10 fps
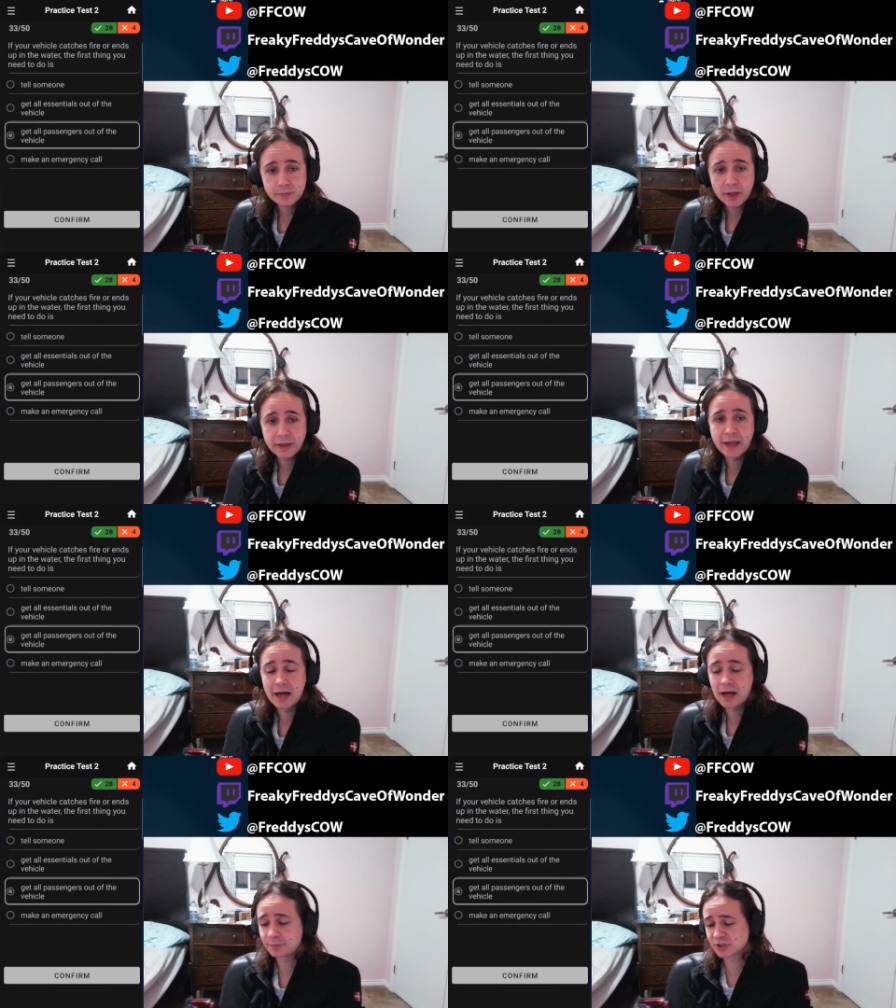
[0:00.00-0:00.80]
Yeah,
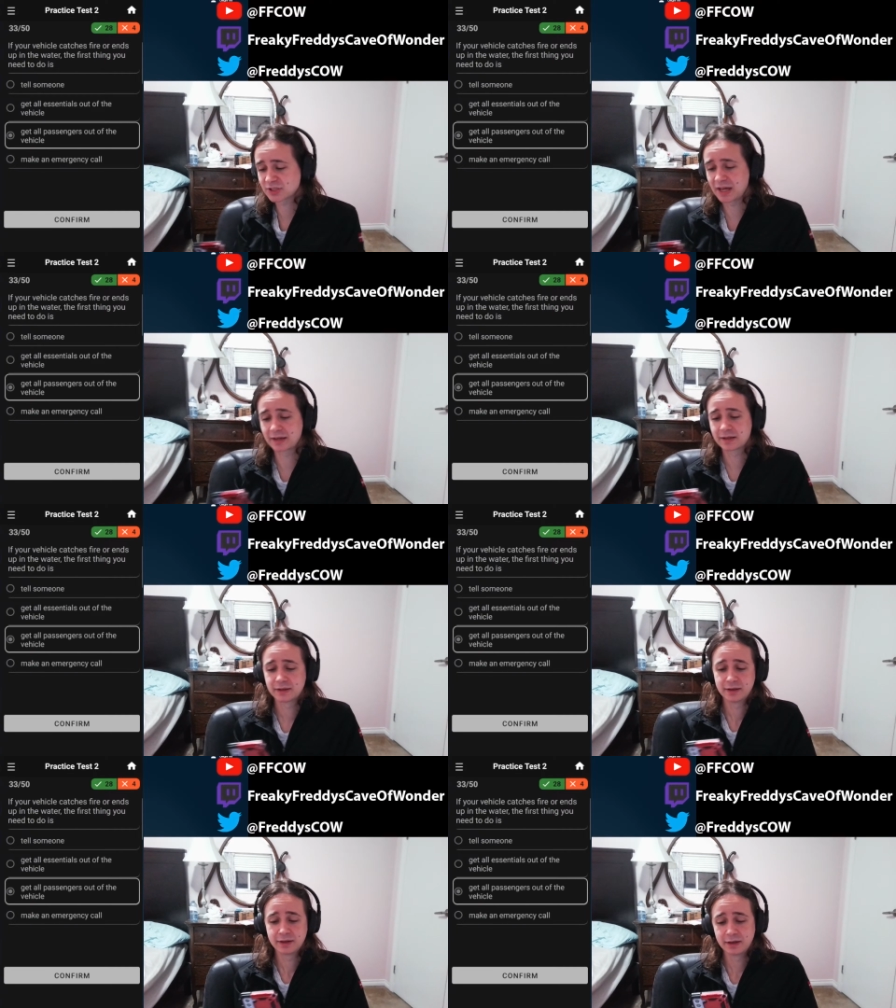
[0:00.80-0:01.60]
I'm just like,
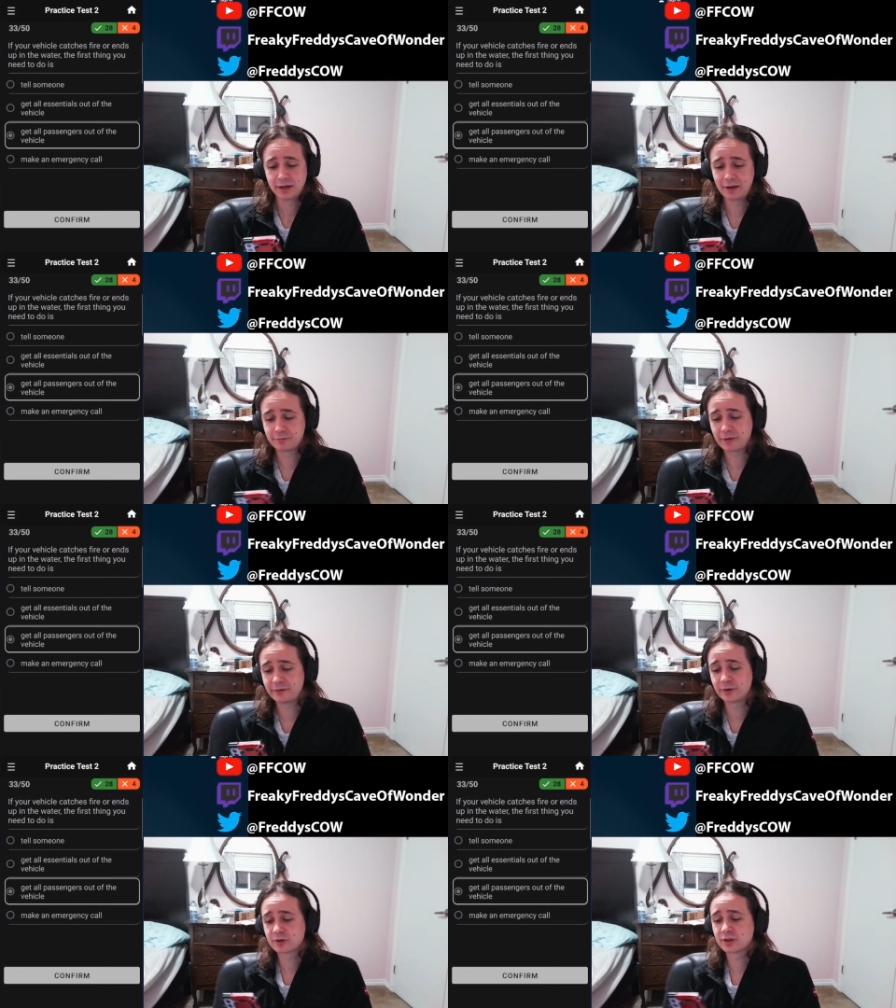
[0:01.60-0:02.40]
if my
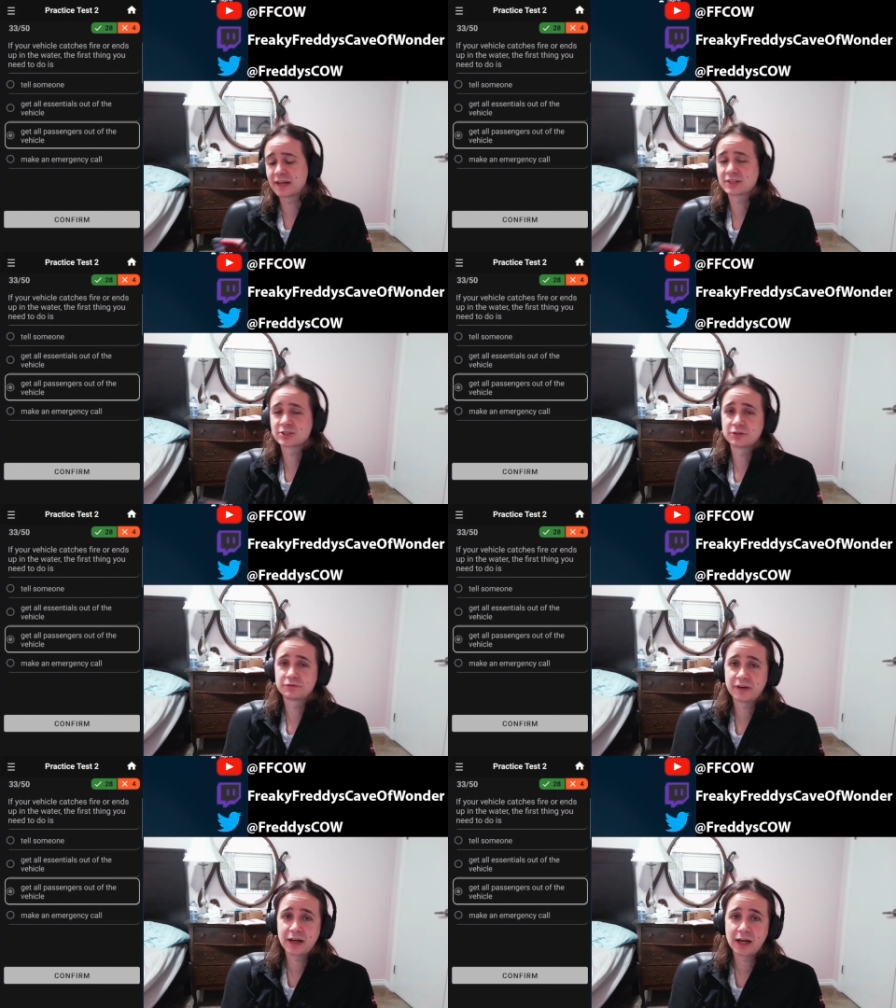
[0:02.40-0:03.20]
vehicle catches on
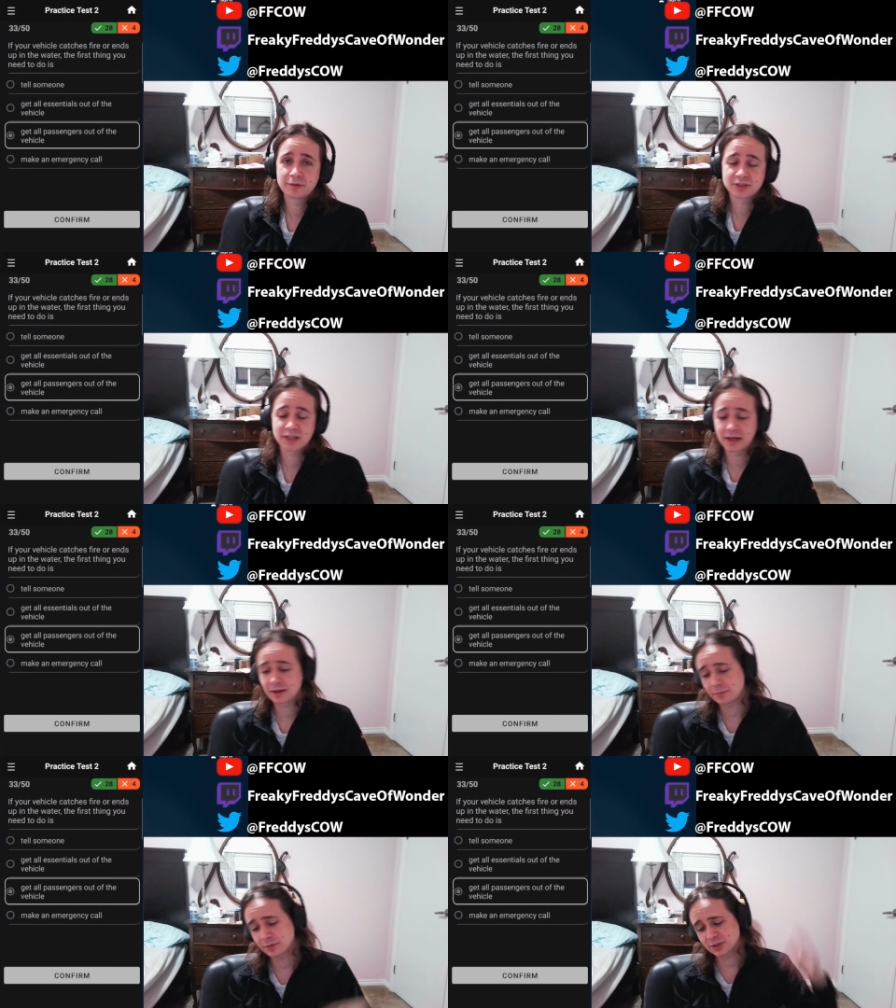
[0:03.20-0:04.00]
fire, I'm
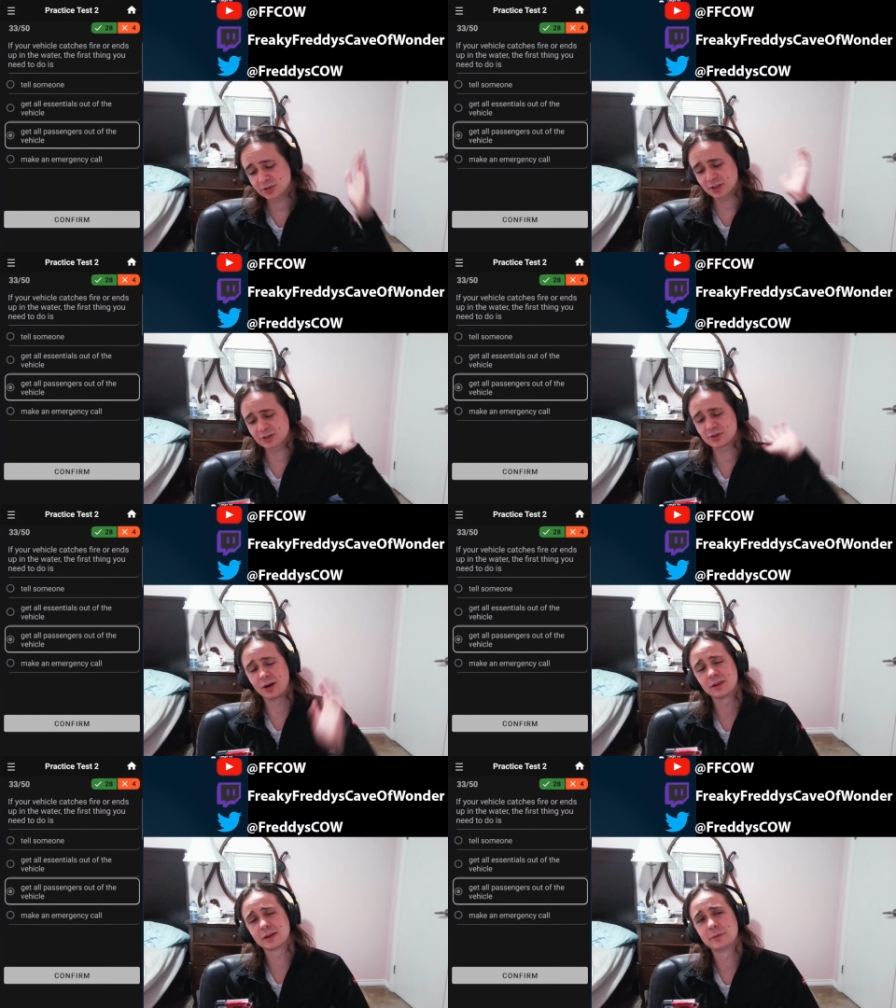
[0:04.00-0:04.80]
just gonna call
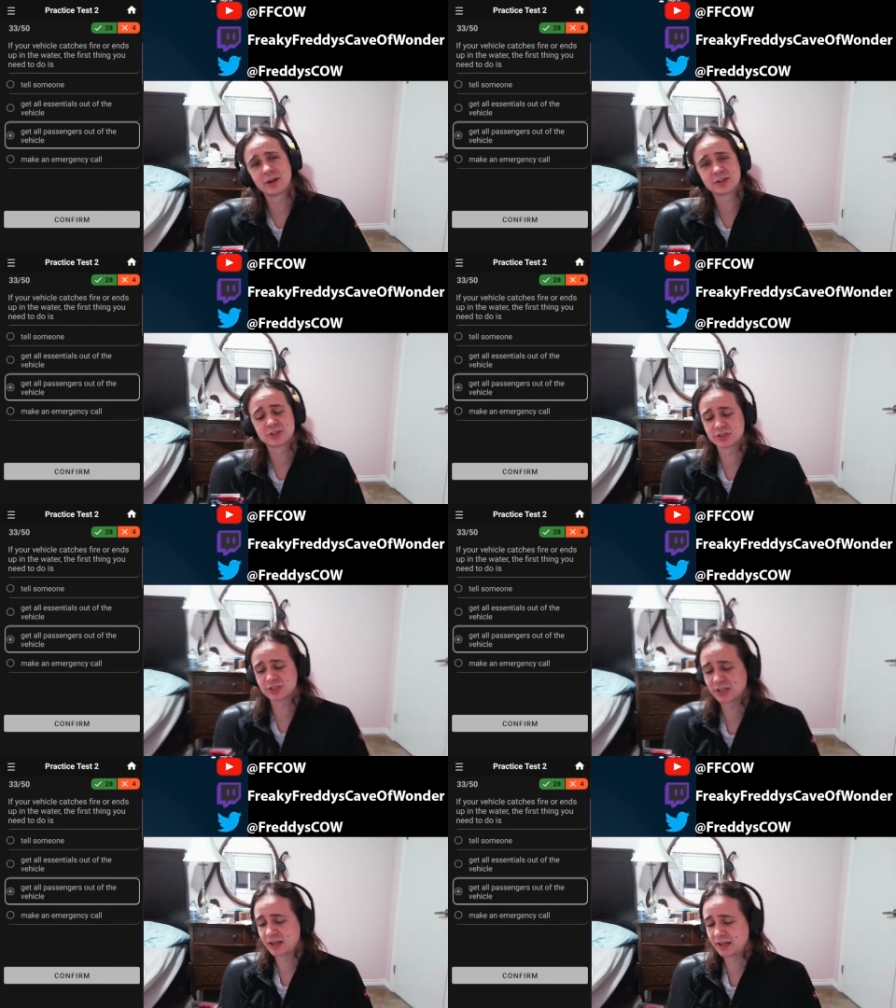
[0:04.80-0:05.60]
the
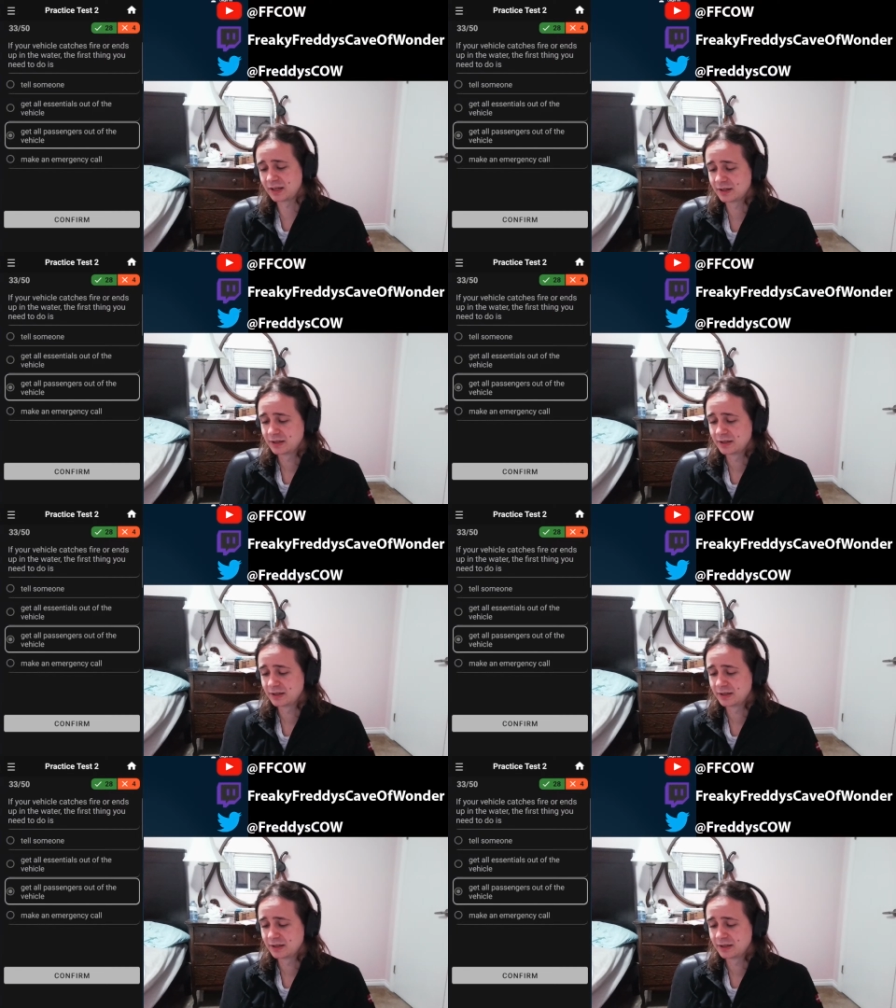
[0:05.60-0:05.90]
emergency